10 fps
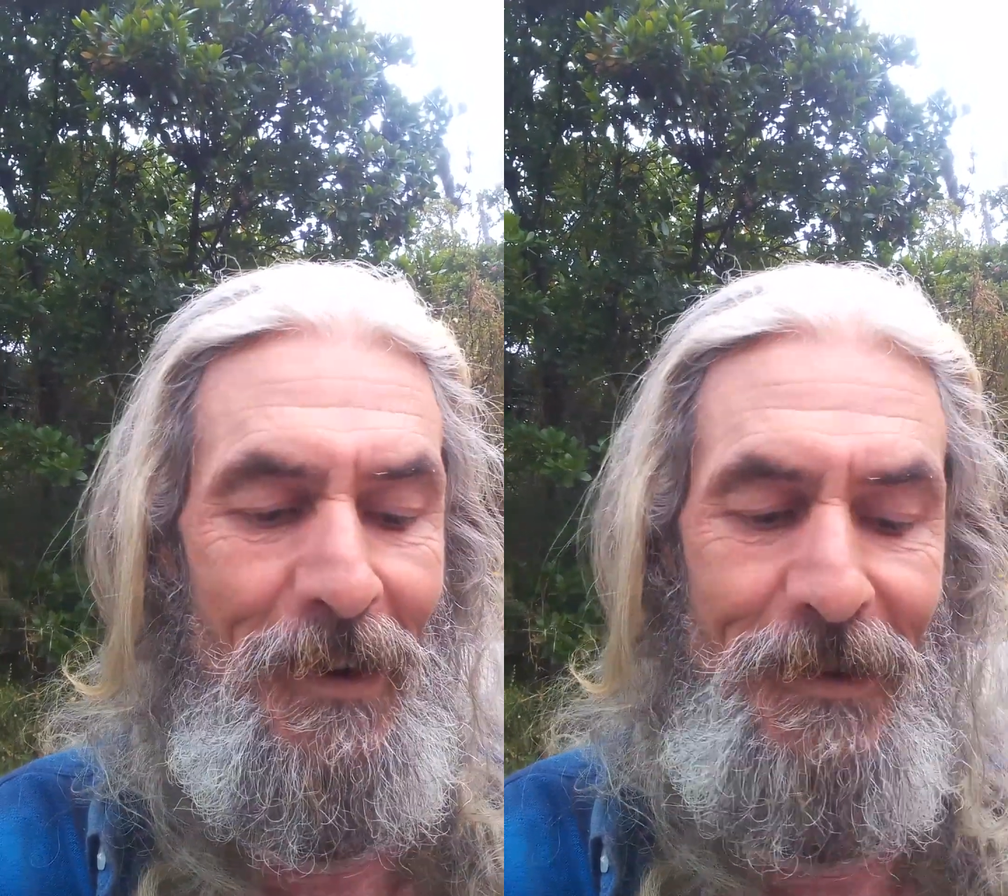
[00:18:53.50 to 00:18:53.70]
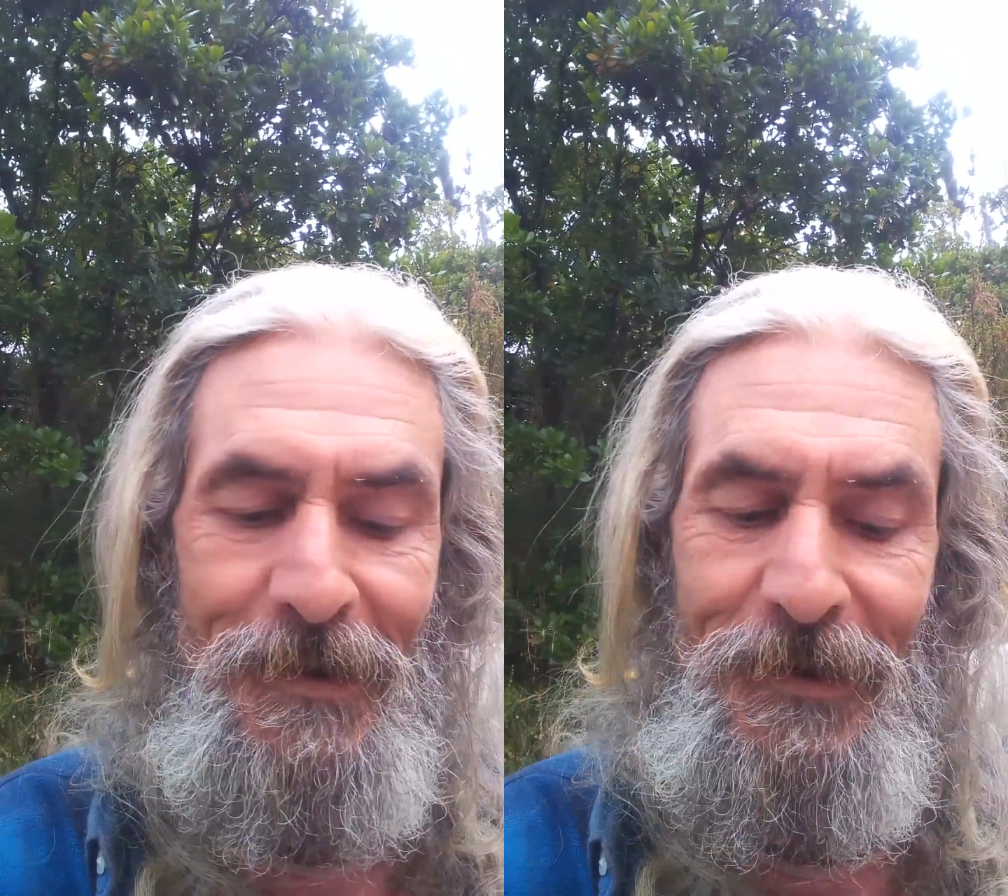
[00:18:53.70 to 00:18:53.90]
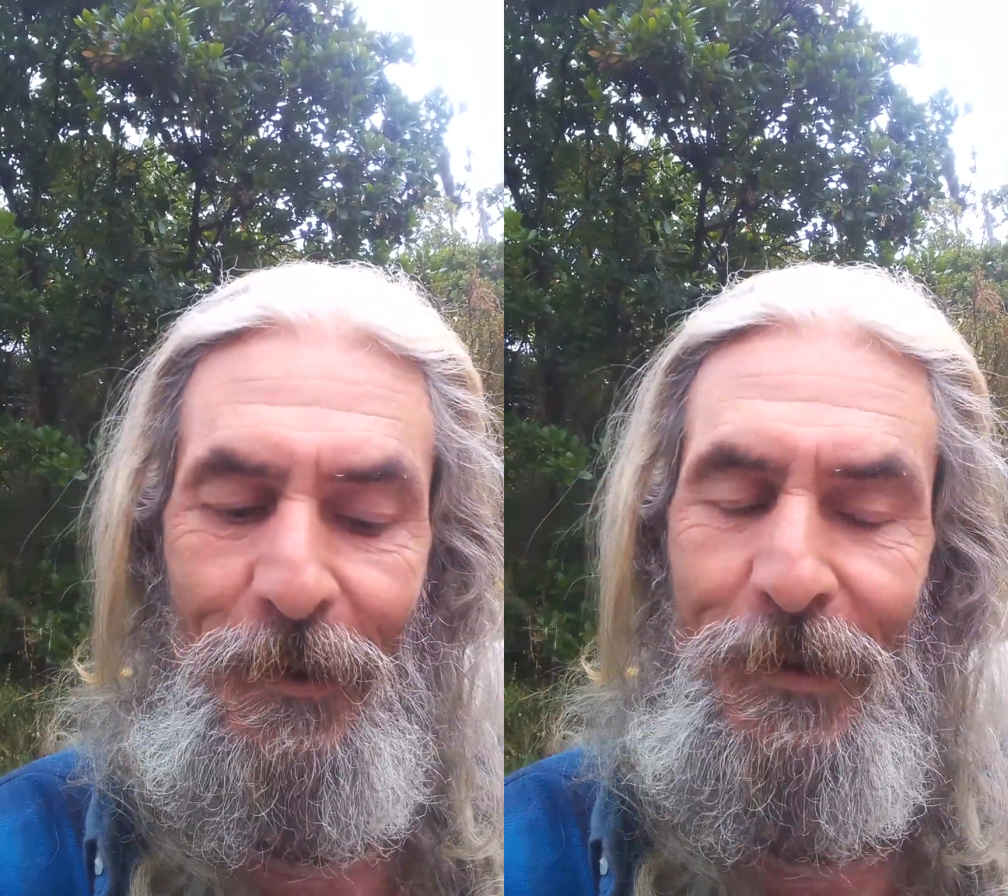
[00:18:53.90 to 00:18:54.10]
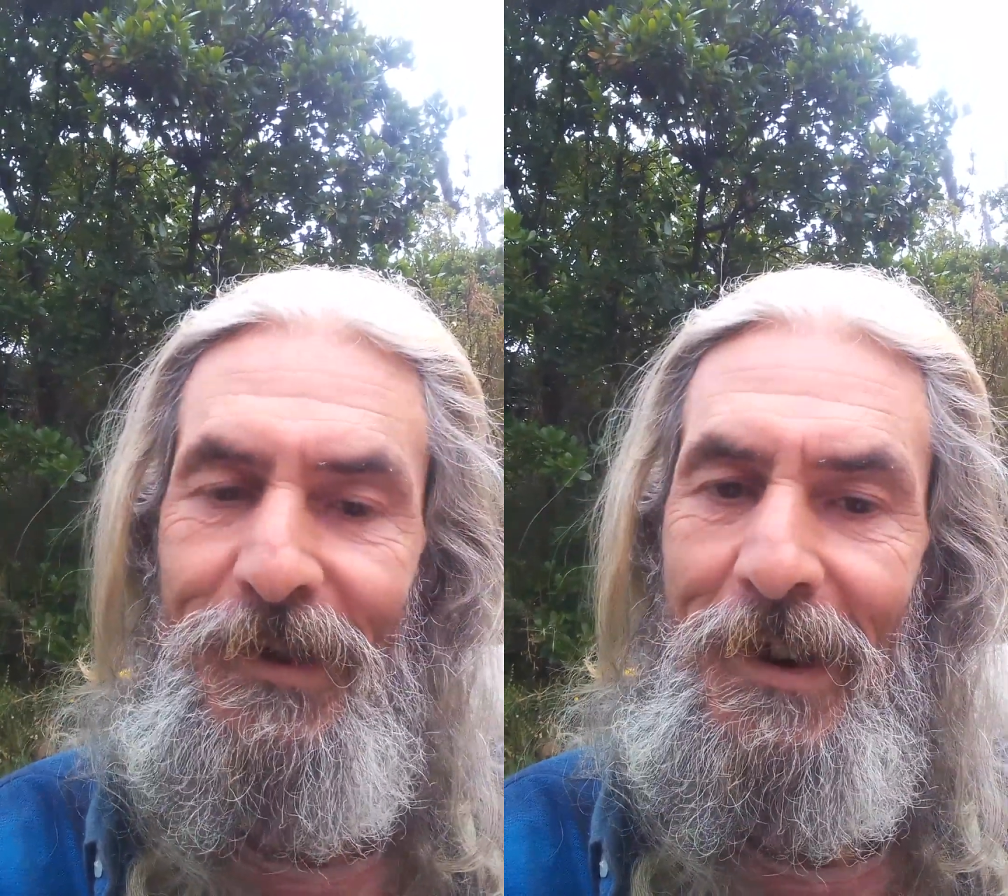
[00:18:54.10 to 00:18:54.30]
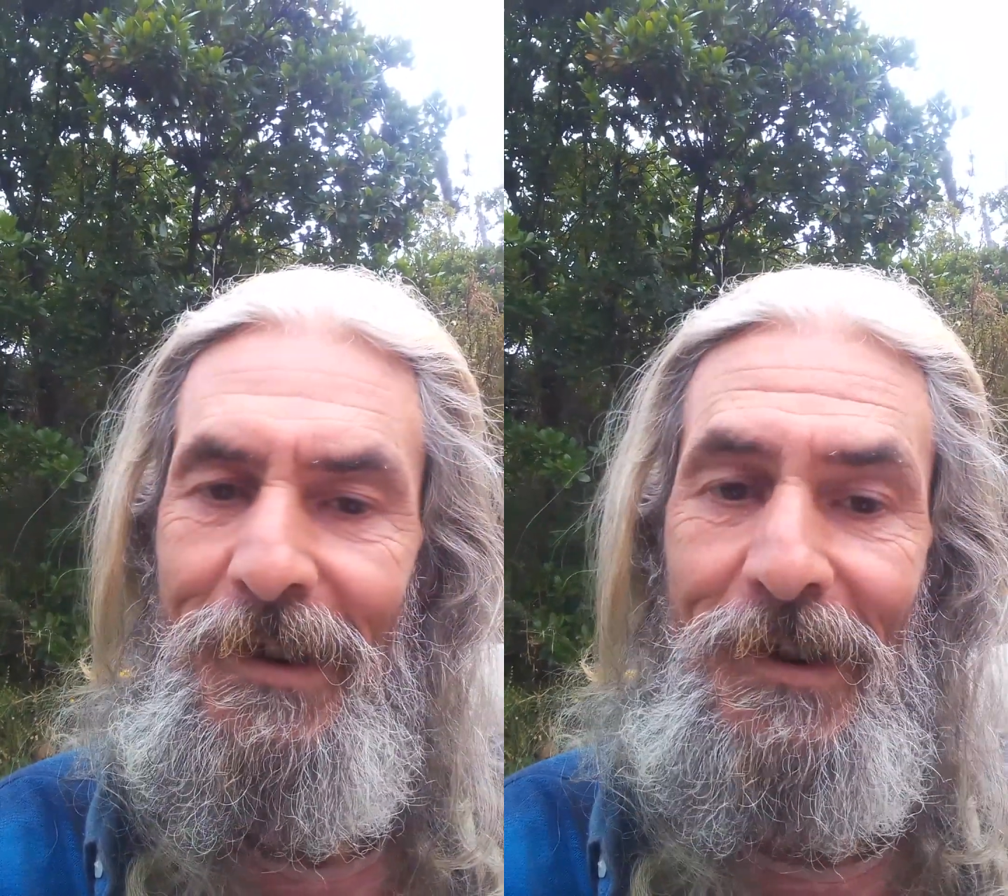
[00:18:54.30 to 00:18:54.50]
As the song
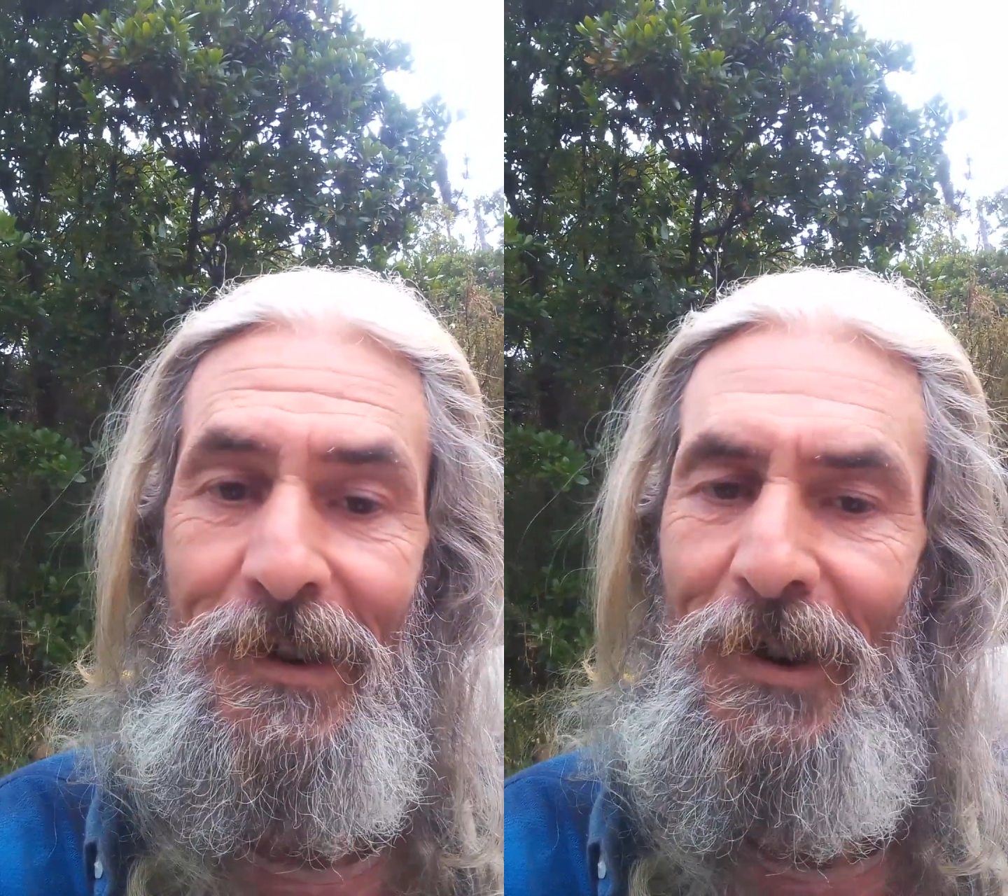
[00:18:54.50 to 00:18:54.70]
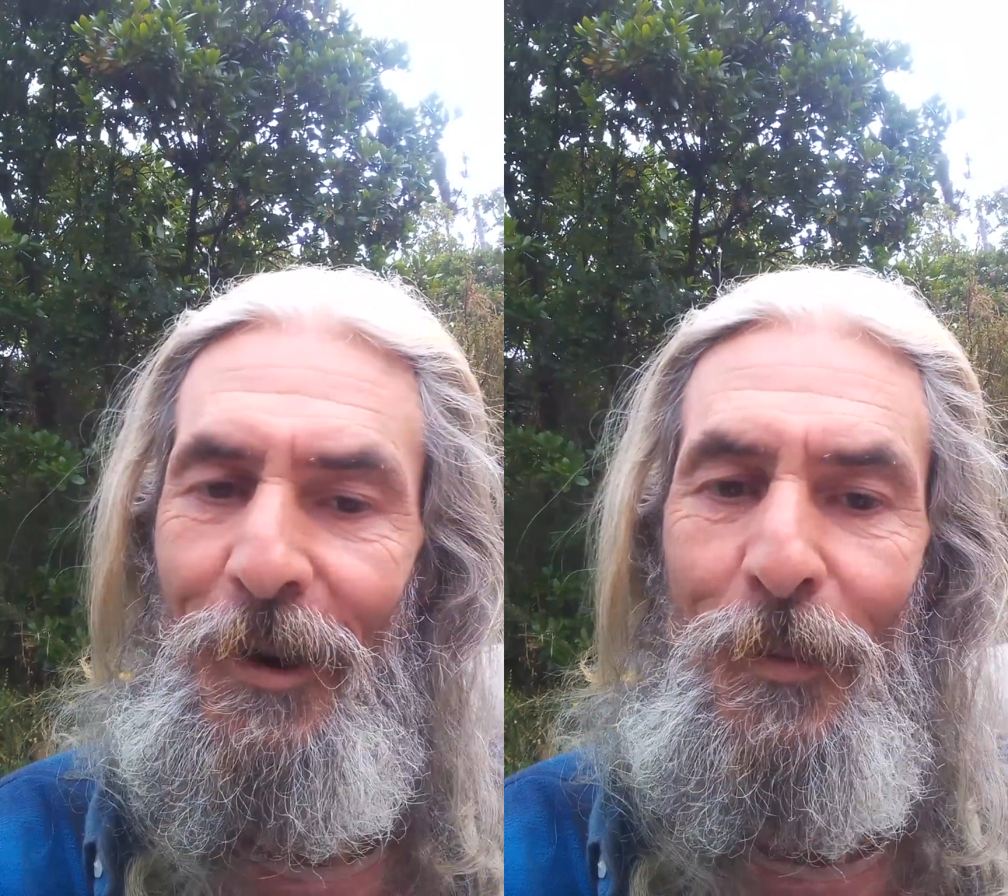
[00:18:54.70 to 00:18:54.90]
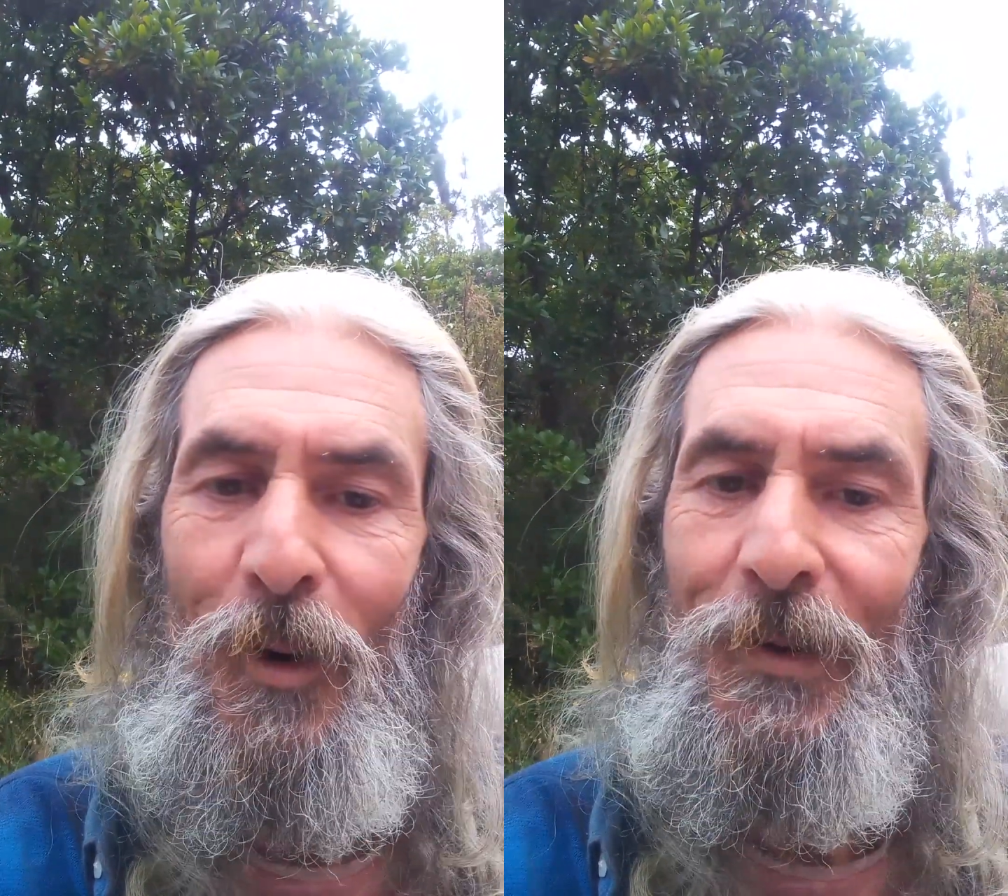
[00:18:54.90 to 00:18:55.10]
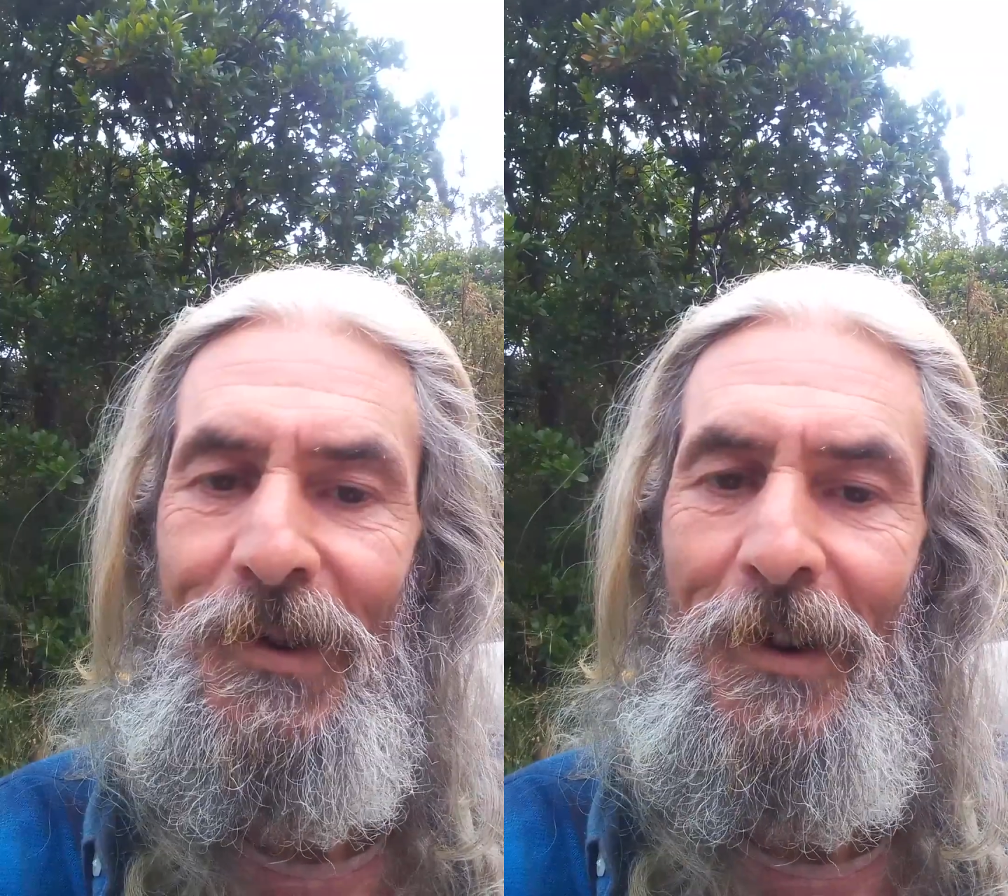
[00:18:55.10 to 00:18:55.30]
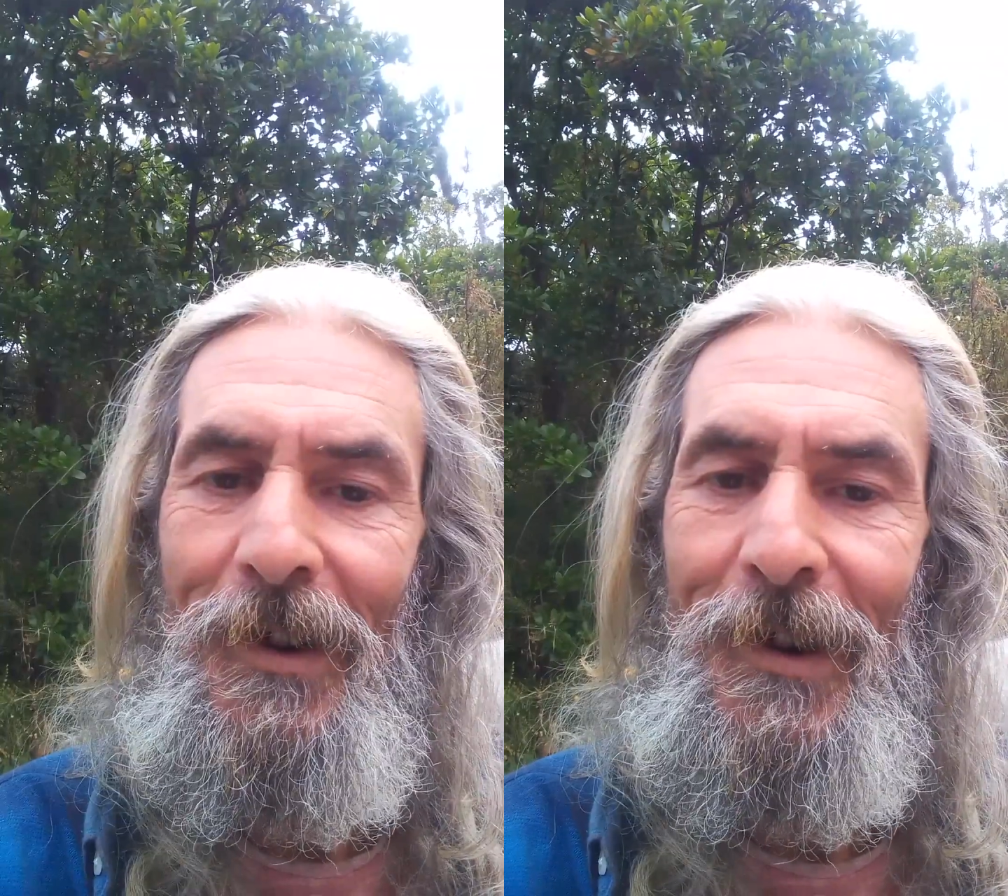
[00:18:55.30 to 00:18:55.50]
says, no more
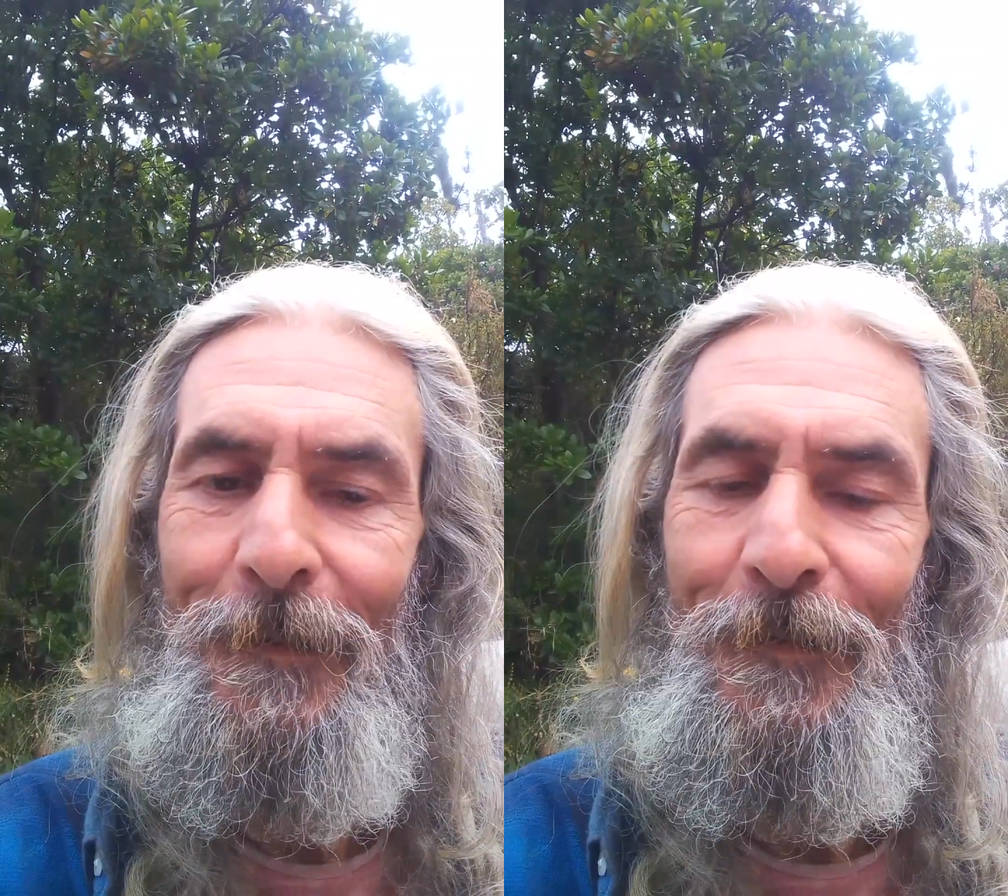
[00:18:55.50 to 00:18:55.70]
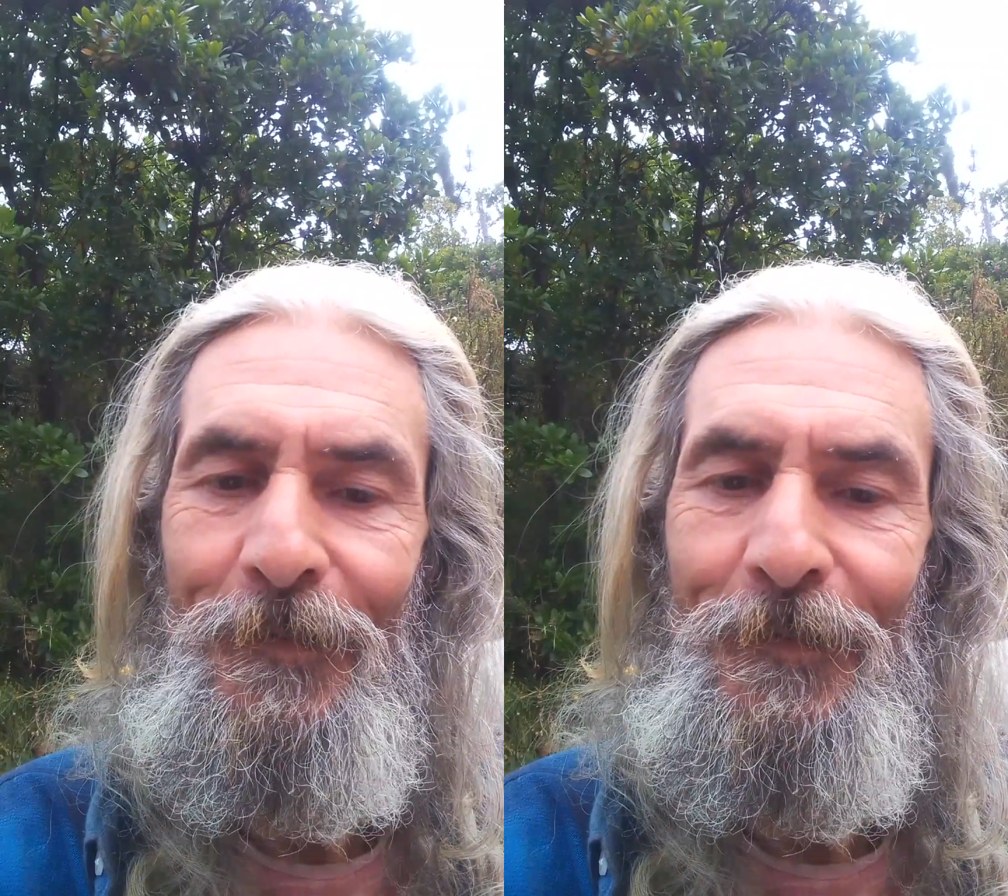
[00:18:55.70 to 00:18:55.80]
time.